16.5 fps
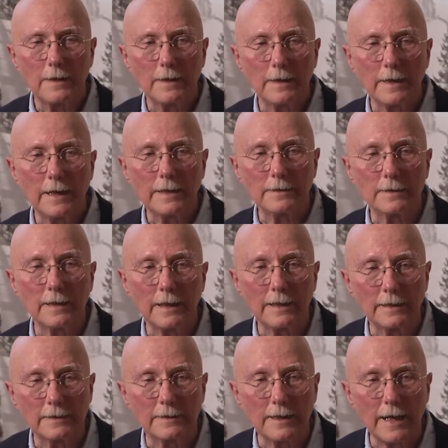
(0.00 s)
and
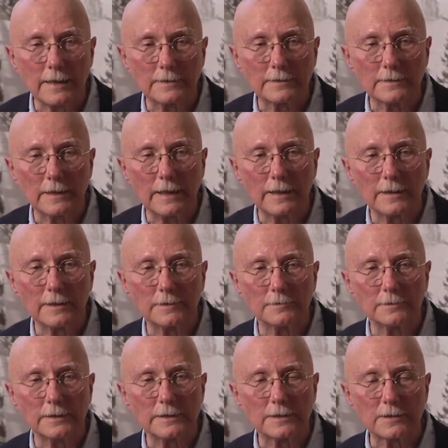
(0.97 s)
uh, that uh,
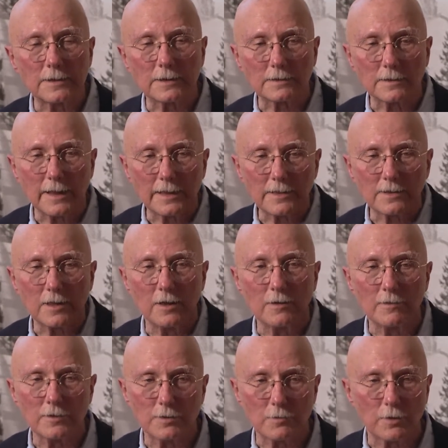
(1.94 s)
it's just like stones,